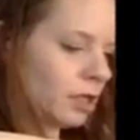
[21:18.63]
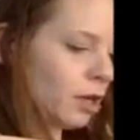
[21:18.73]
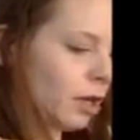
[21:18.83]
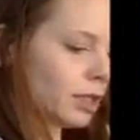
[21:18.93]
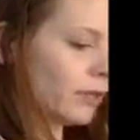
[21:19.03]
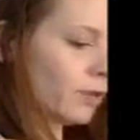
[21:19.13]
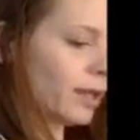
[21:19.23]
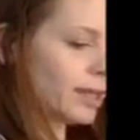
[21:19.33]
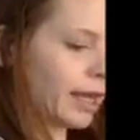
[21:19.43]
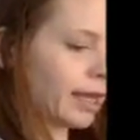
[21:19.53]
Calls for
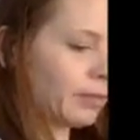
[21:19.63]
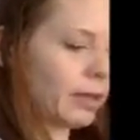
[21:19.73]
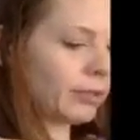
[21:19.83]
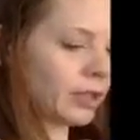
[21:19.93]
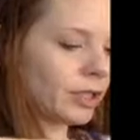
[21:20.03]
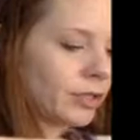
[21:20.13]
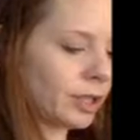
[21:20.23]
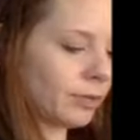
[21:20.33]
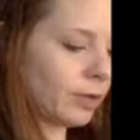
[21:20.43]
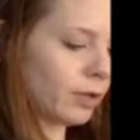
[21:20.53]
whisking. People just use a
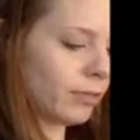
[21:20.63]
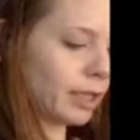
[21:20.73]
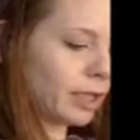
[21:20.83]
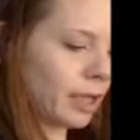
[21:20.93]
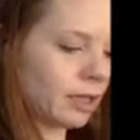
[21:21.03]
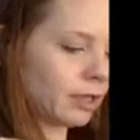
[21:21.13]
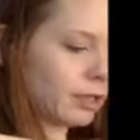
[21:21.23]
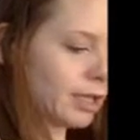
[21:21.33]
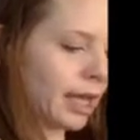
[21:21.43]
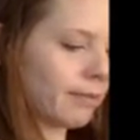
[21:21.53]
spoon and mix it.
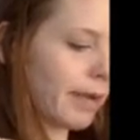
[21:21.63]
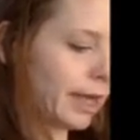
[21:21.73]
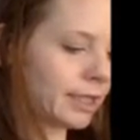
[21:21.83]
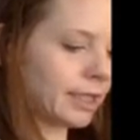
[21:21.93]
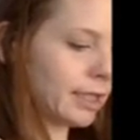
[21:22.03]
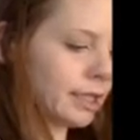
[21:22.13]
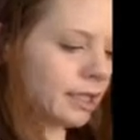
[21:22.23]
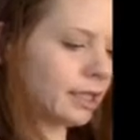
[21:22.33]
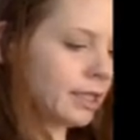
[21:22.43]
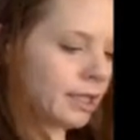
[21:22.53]
Just get it mixed.
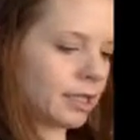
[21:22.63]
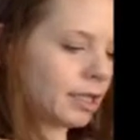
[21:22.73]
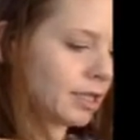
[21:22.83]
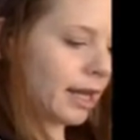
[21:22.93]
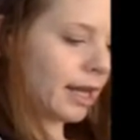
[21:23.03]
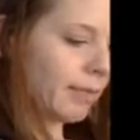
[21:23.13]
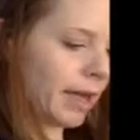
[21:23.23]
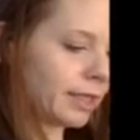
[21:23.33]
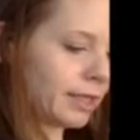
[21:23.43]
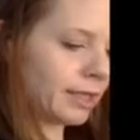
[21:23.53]
Just get it
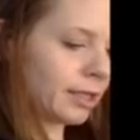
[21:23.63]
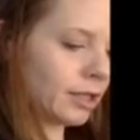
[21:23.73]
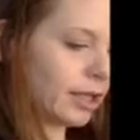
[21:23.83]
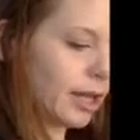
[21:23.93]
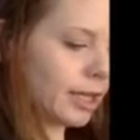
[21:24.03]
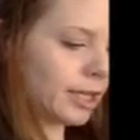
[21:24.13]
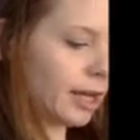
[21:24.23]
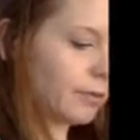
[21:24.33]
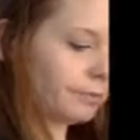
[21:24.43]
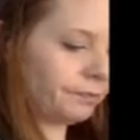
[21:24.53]
mixed. That's all you gotta
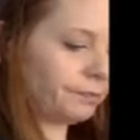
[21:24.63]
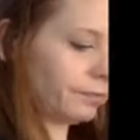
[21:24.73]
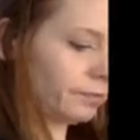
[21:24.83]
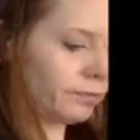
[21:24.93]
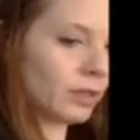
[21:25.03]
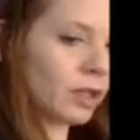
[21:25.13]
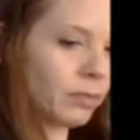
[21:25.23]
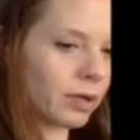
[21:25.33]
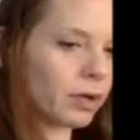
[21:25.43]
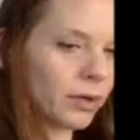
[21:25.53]
do. Don't
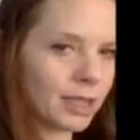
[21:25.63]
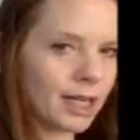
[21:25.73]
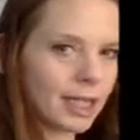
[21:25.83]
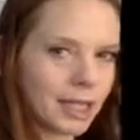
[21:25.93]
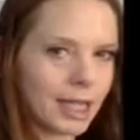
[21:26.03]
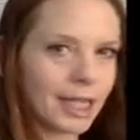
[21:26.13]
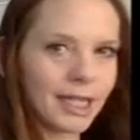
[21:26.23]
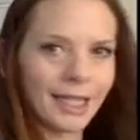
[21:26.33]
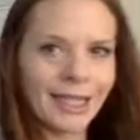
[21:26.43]
put cornstarch in it.